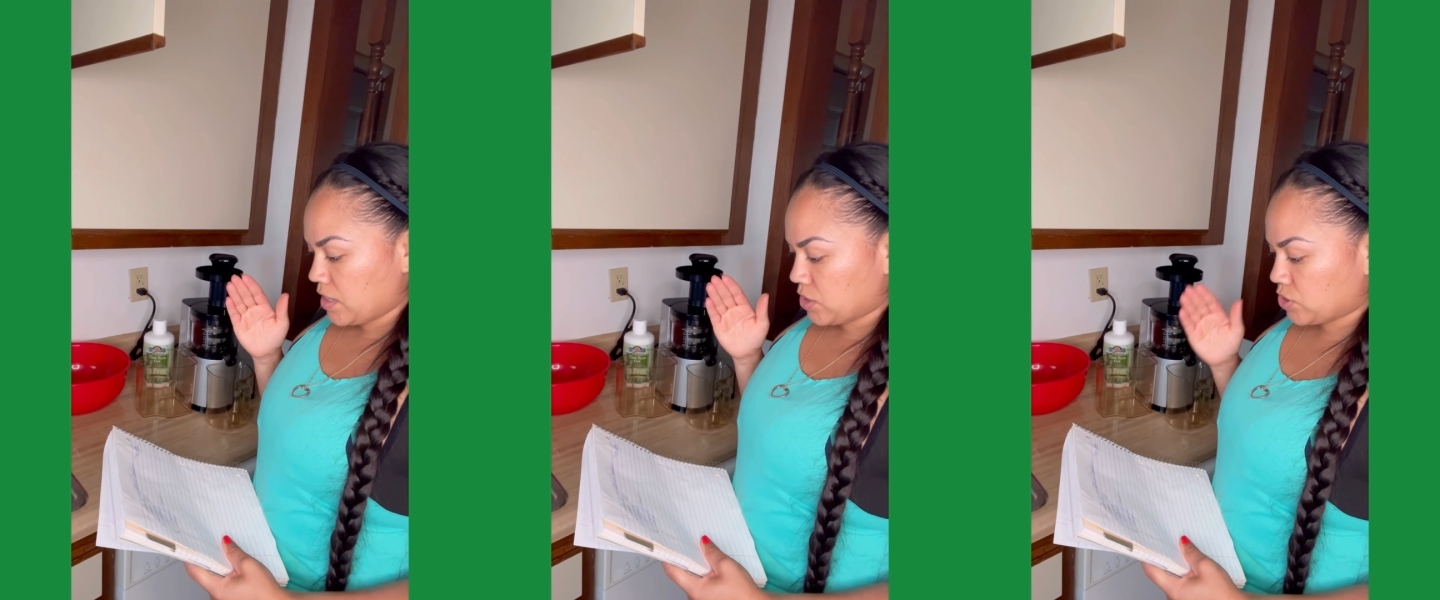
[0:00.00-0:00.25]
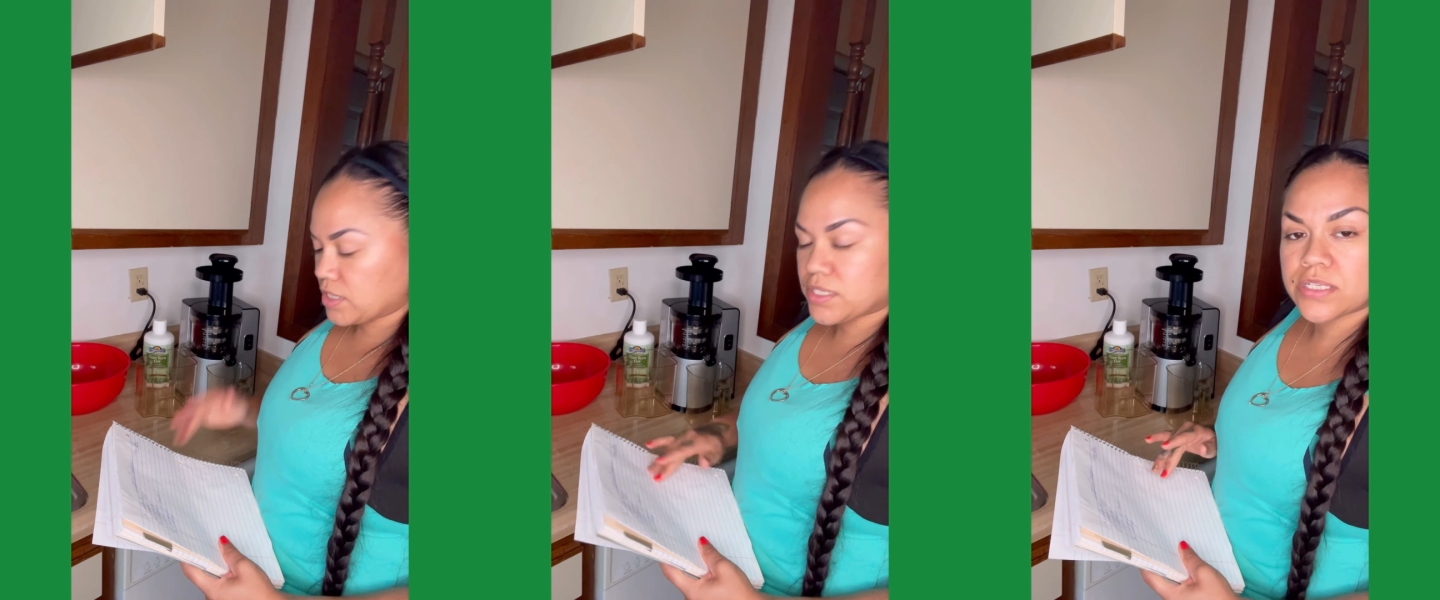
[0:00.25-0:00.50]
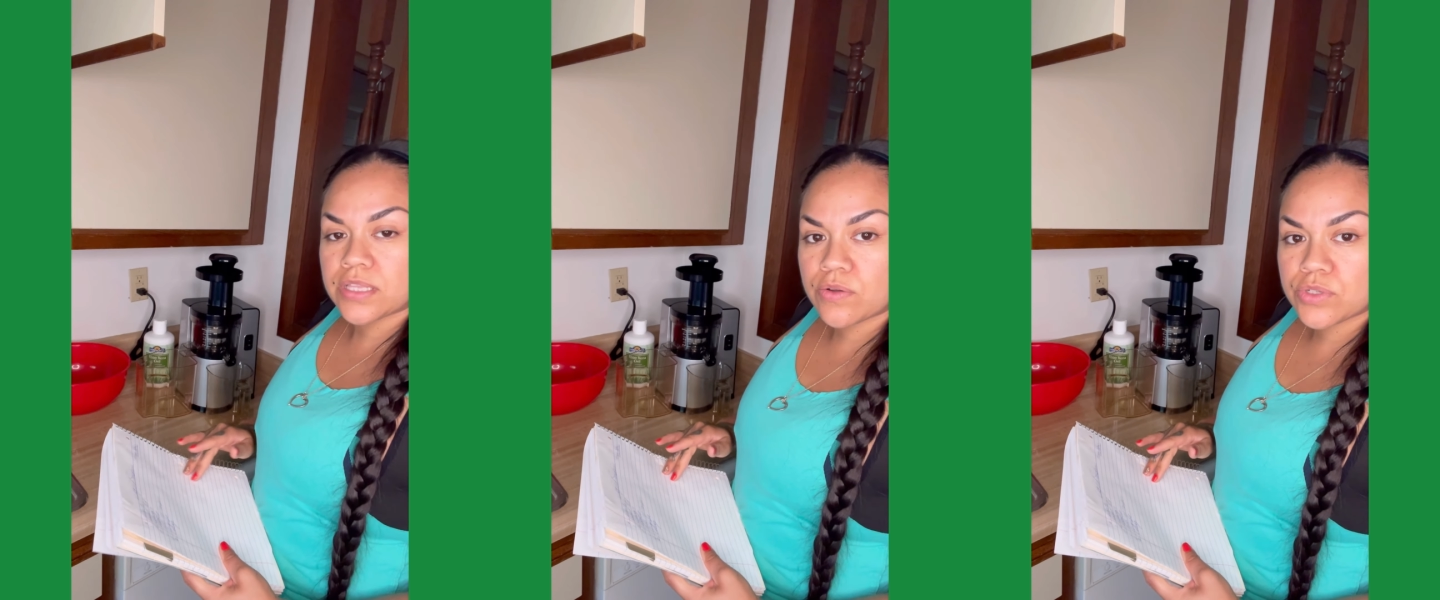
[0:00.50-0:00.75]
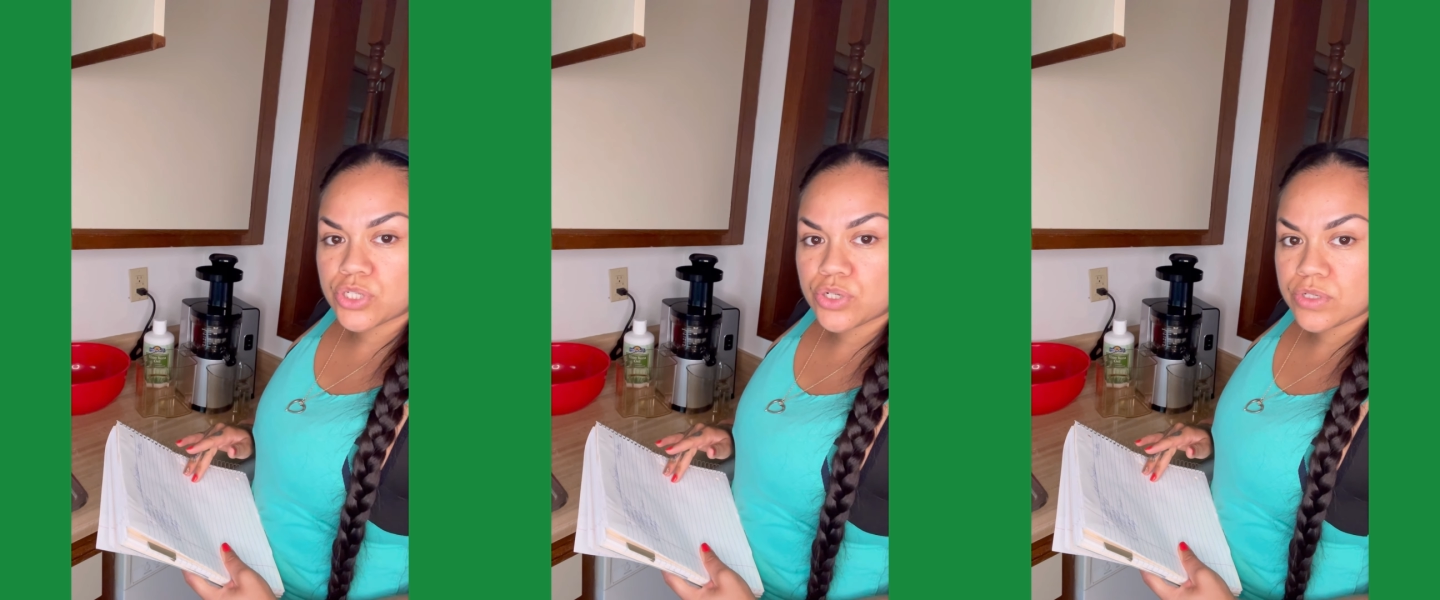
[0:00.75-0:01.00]
Tracy
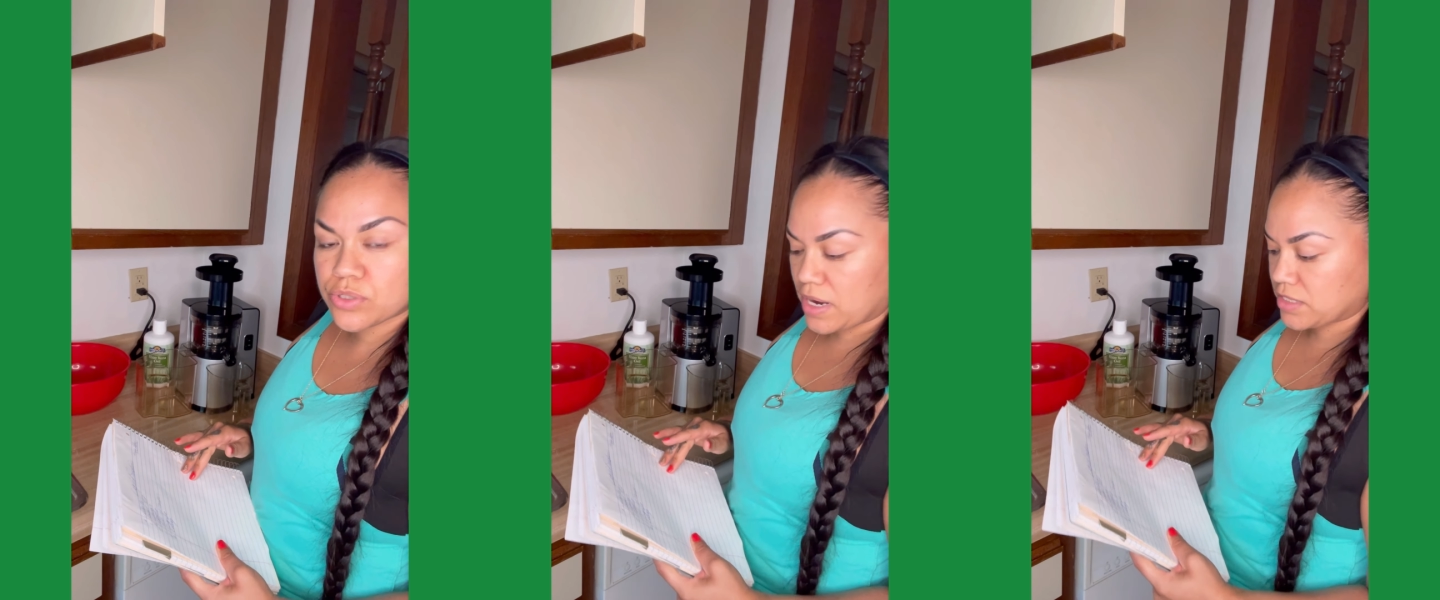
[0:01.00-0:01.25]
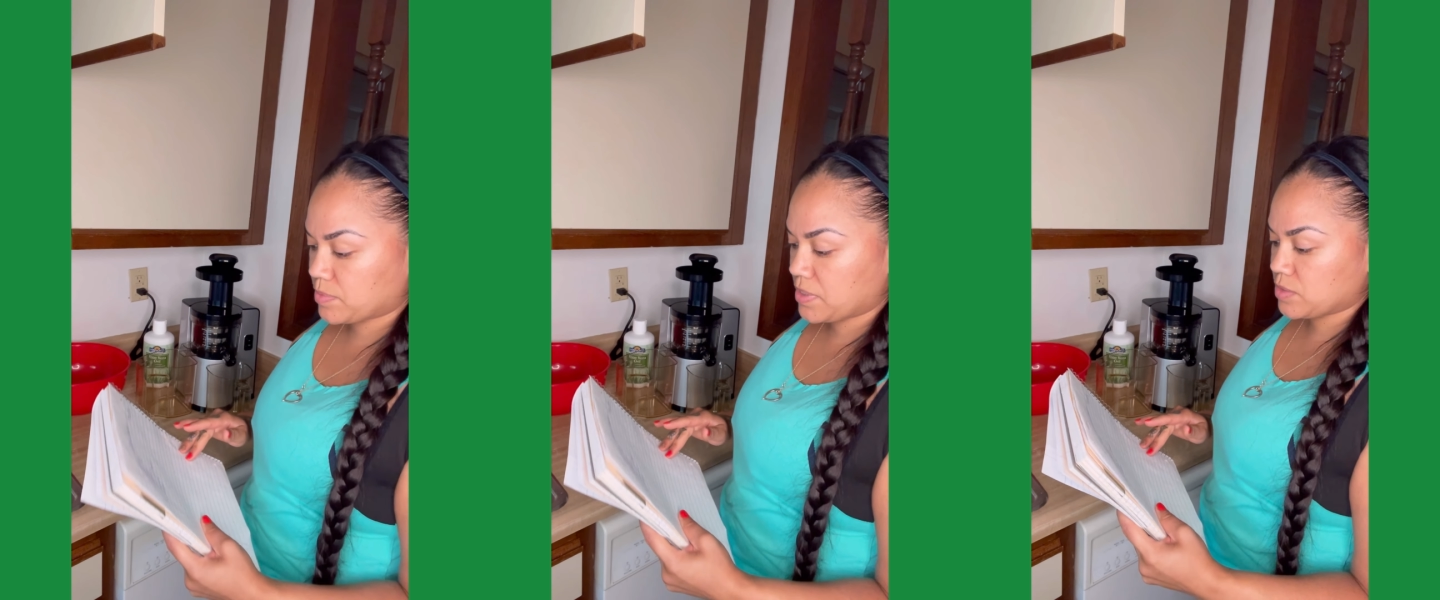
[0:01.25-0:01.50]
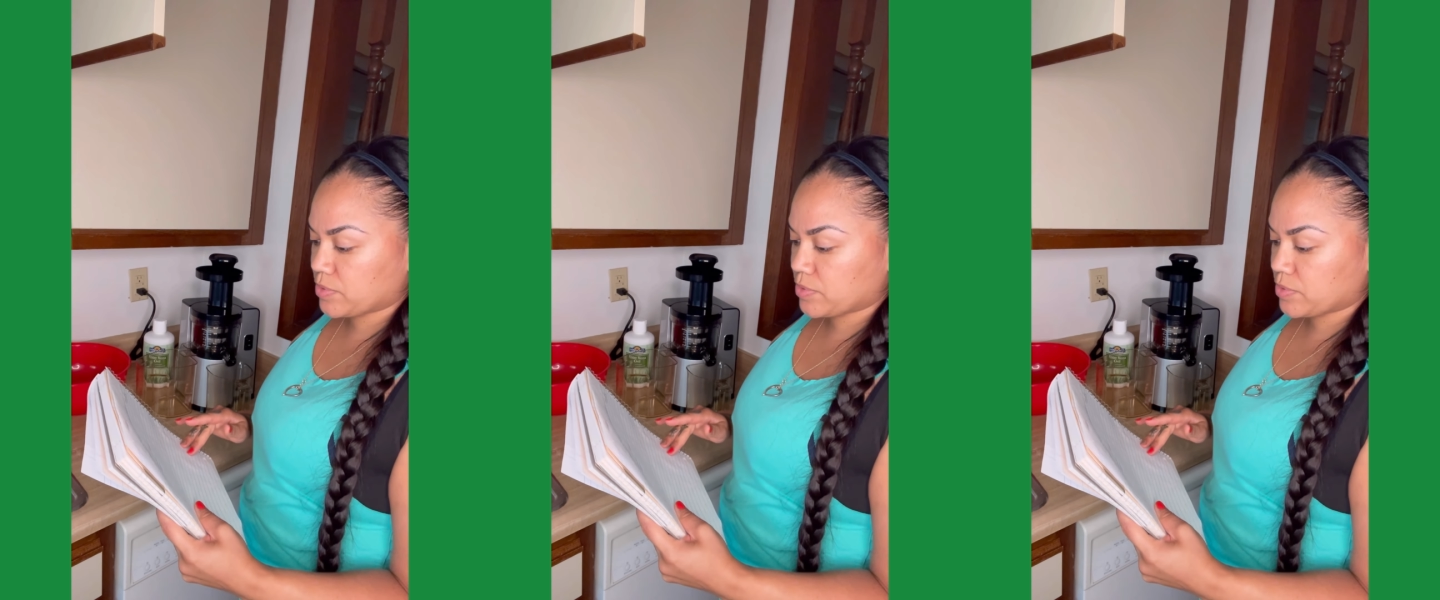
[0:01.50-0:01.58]
Sloan's juice recipes.